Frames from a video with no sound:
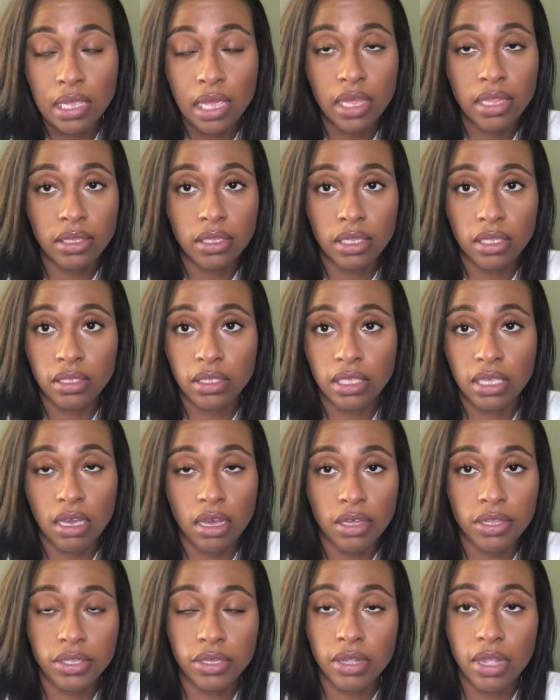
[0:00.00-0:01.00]
And then the
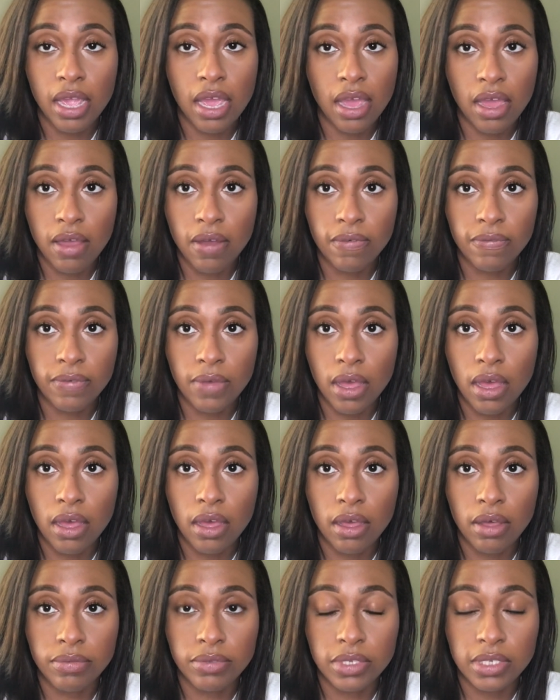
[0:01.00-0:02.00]
other half
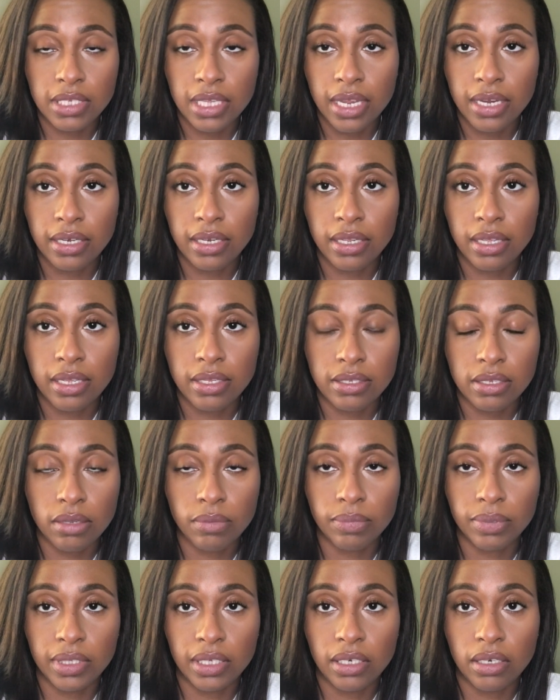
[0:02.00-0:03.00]
of the signing is
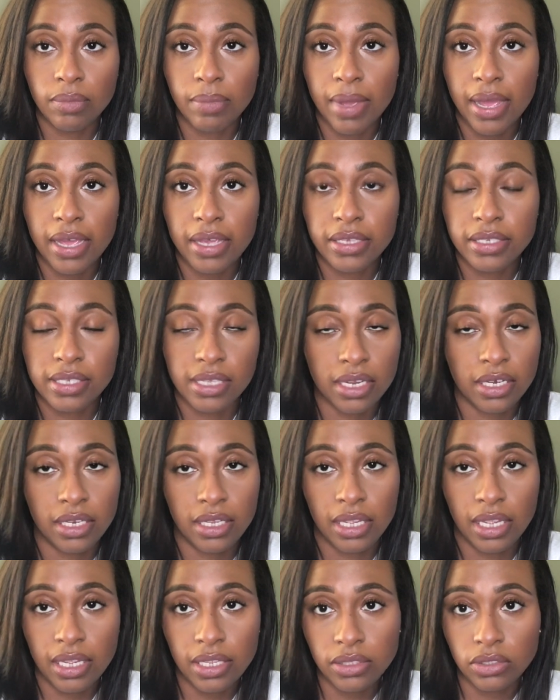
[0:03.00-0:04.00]
completed by a
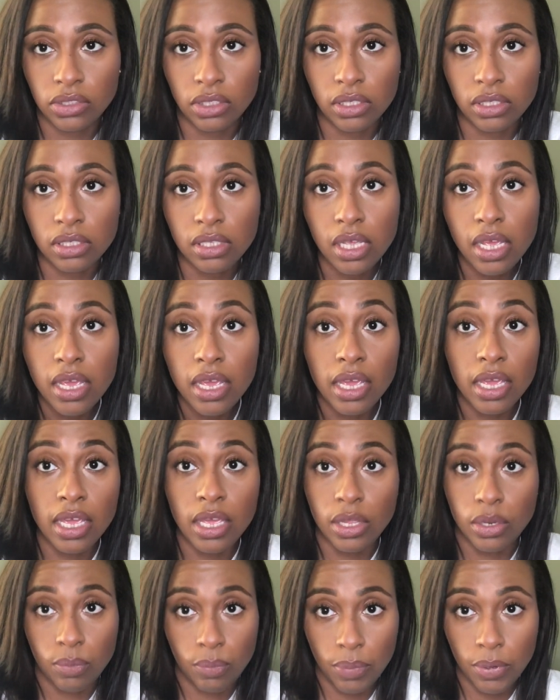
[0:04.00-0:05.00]
signing agent
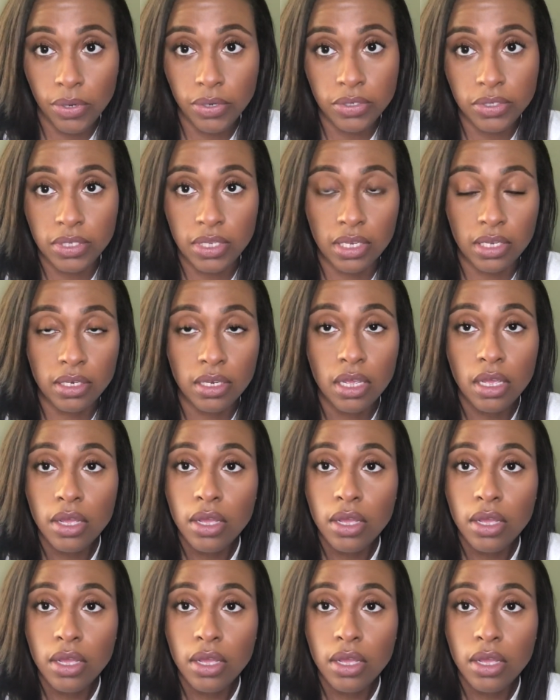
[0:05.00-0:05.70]
in person.